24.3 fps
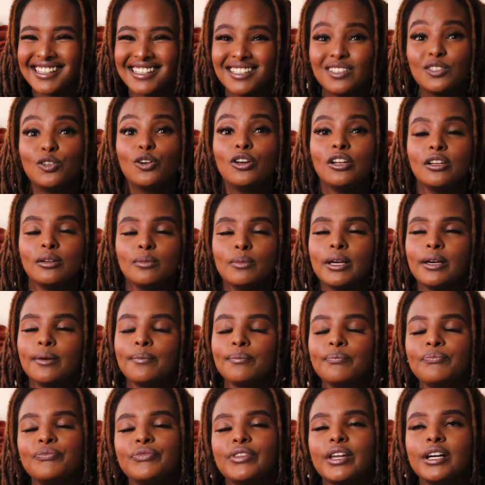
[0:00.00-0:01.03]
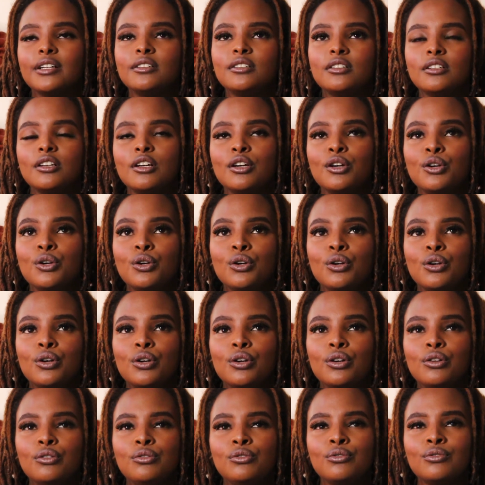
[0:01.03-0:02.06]
told me that
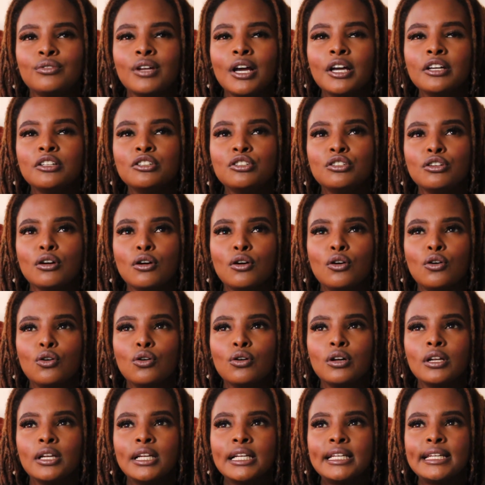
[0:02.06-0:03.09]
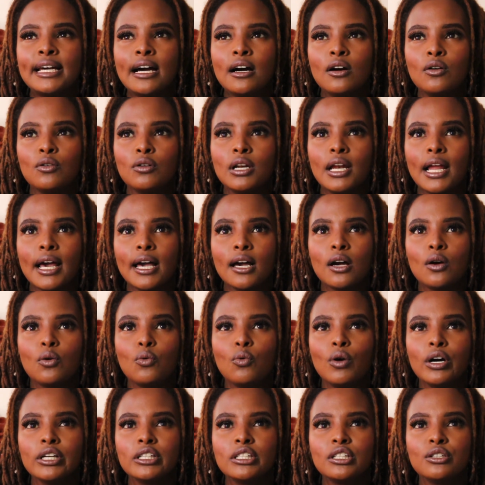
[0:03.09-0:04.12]
you write your goal down, like
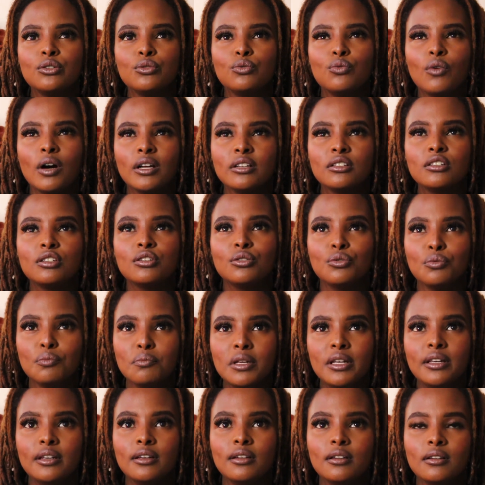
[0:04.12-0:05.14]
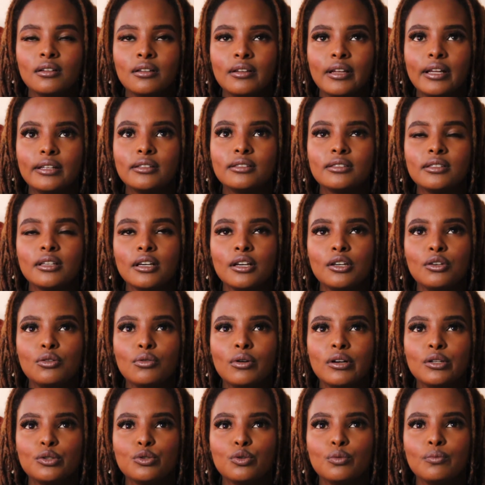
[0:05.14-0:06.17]
what you want to be. Let's say you
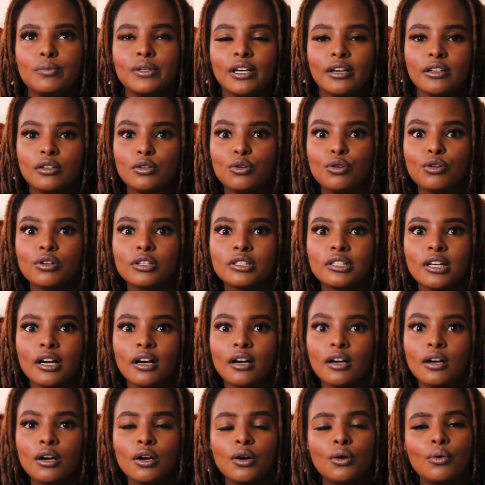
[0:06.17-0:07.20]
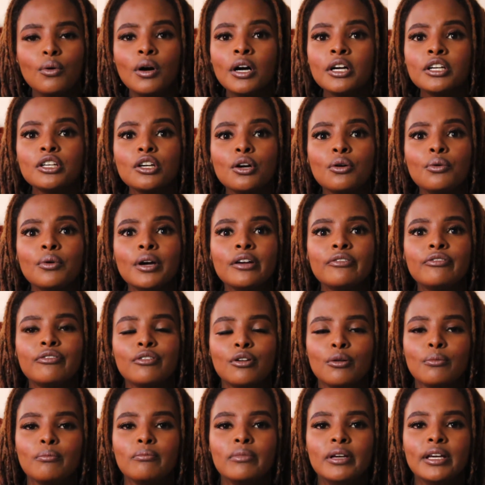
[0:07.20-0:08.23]
want to be a doctor. Work your way
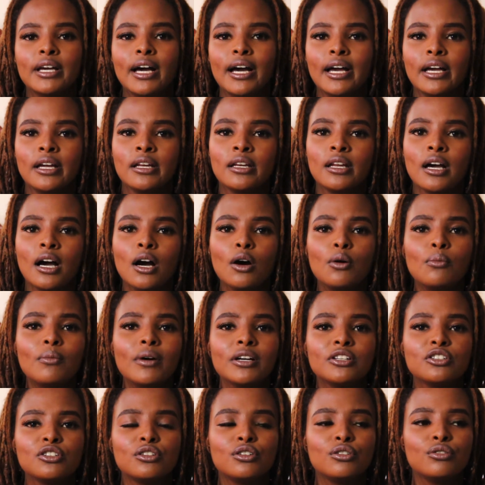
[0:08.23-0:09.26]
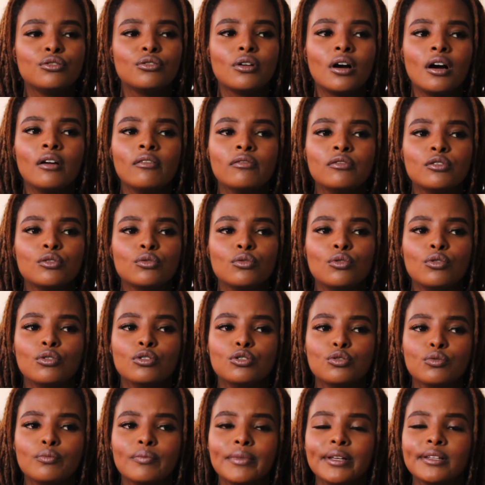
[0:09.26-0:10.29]
from behind. How much do you have to go
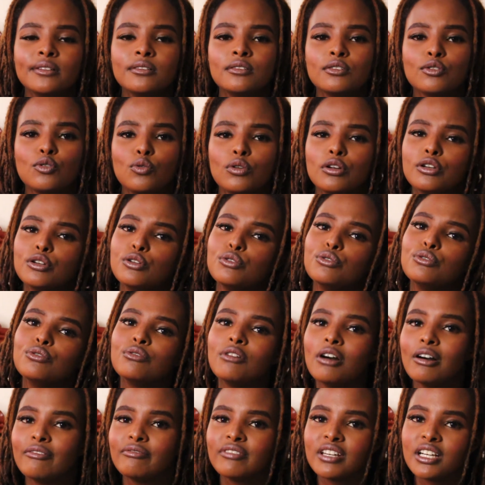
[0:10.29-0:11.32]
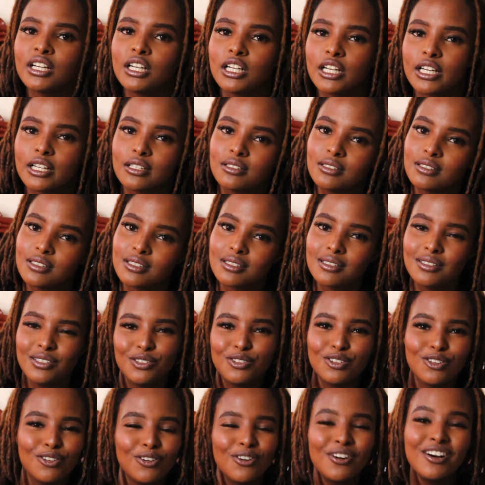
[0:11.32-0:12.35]
to med school? Do you have the grades?
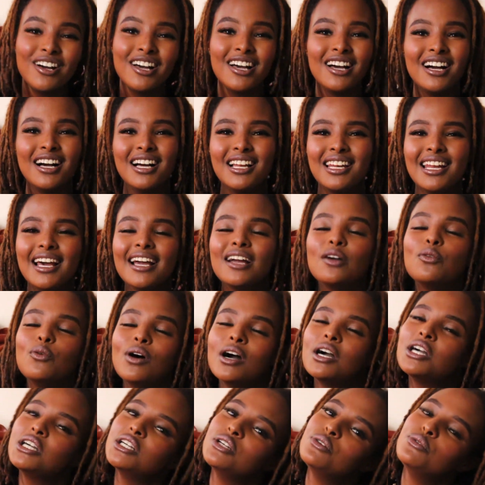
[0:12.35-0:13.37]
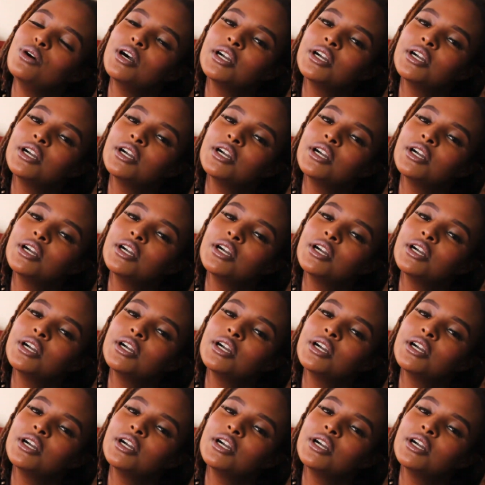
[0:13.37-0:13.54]
Like work